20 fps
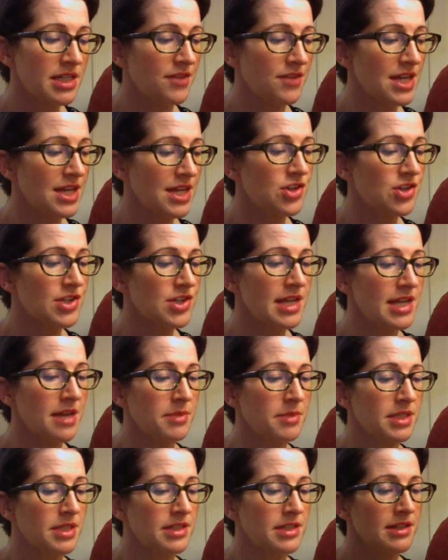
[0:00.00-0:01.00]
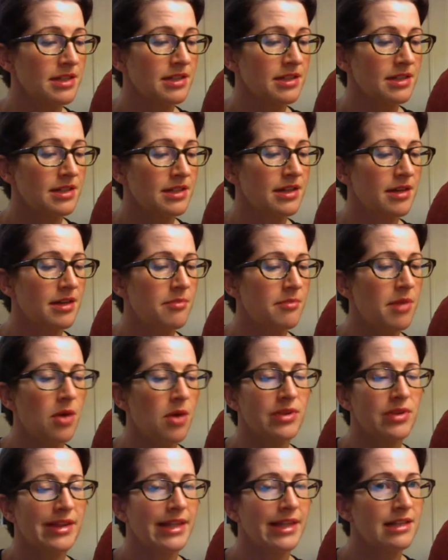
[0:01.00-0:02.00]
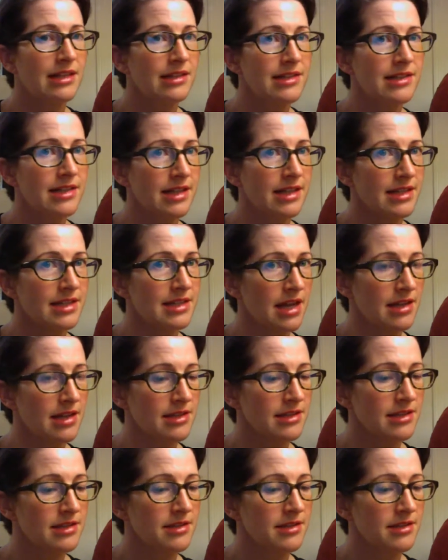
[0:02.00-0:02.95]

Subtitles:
each statement, but with little success.